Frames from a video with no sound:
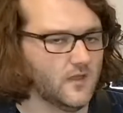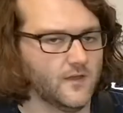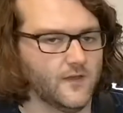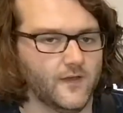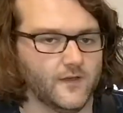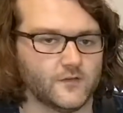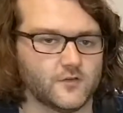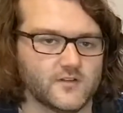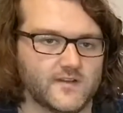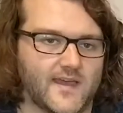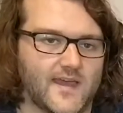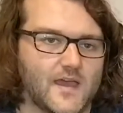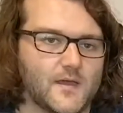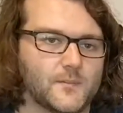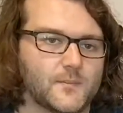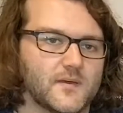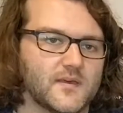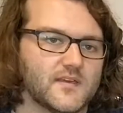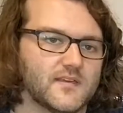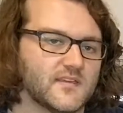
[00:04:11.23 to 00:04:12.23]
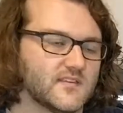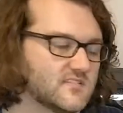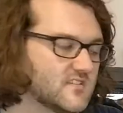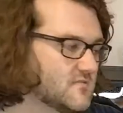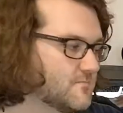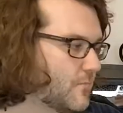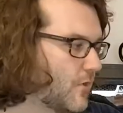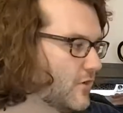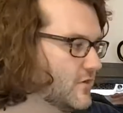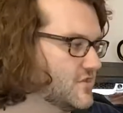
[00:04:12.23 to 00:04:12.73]
A good app is this
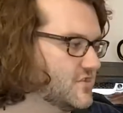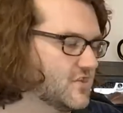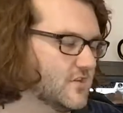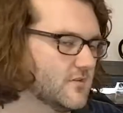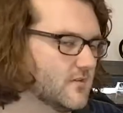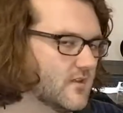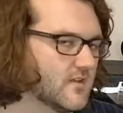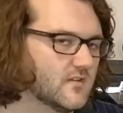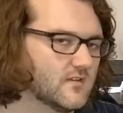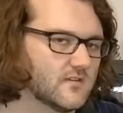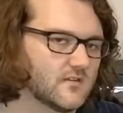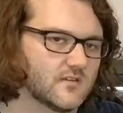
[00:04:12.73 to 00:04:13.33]
Bosch tuner.